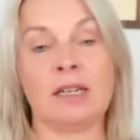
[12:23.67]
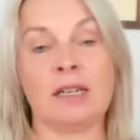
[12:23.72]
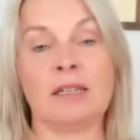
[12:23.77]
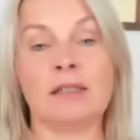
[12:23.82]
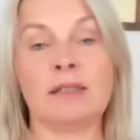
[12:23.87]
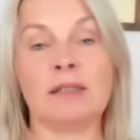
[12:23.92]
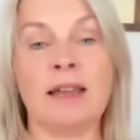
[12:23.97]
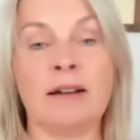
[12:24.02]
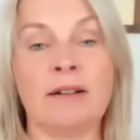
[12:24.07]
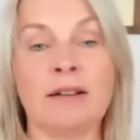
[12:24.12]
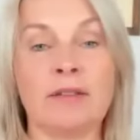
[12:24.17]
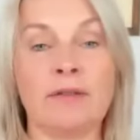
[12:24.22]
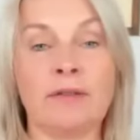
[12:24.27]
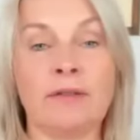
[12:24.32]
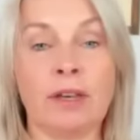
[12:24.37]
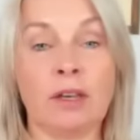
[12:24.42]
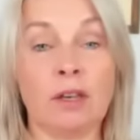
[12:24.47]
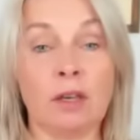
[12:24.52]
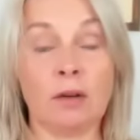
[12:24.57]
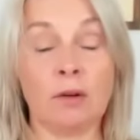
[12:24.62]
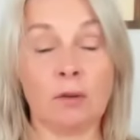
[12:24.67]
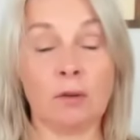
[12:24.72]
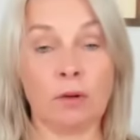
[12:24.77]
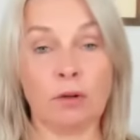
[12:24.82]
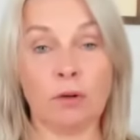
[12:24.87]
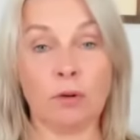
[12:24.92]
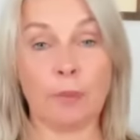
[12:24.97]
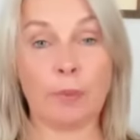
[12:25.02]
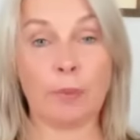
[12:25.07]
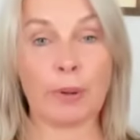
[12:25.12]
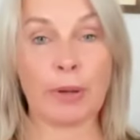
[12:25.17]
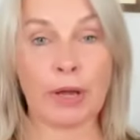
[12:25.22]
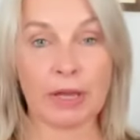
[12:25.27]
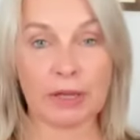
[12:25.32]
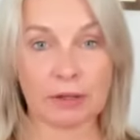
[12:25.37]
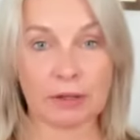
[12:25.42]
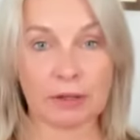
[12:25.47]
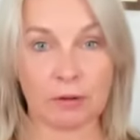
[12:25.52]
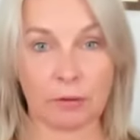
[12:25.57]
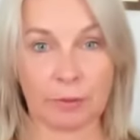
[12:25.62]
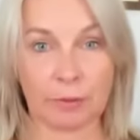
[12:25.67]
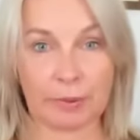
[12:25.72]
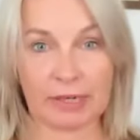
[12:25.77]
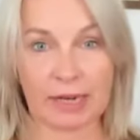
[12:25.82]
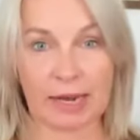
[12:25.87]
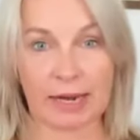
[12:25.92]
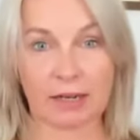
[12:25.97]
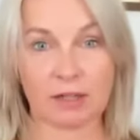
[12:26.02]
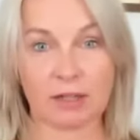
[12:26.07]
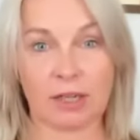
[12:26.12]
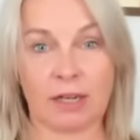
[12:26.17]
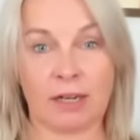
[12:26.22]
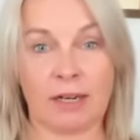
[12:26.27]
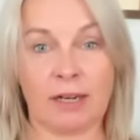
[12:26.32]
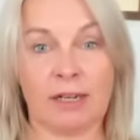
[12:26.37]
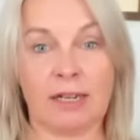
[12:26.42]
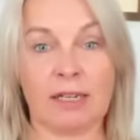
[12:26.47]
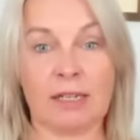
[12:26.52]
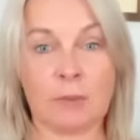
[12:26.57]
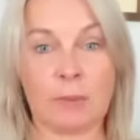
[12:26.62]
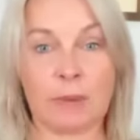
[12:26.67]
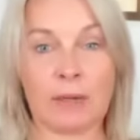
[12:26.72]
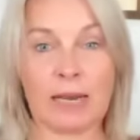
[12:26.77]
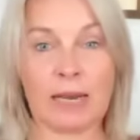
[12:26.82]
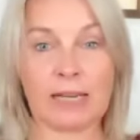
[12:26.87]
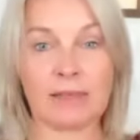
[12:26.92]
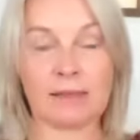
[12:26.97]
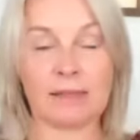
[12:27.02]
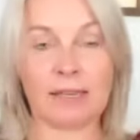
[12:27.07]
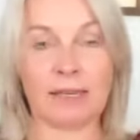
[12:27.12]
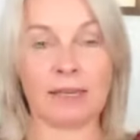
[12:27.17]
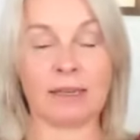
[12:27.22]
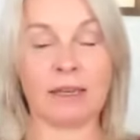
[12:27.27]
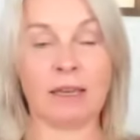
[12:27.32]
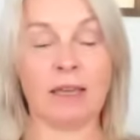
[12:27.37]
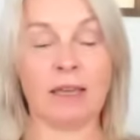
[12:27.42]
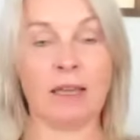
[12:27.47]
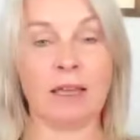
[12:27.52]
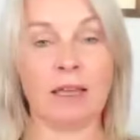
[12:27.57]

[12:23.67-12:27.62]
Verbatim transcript: He's now giving you your personal protection, and he's placing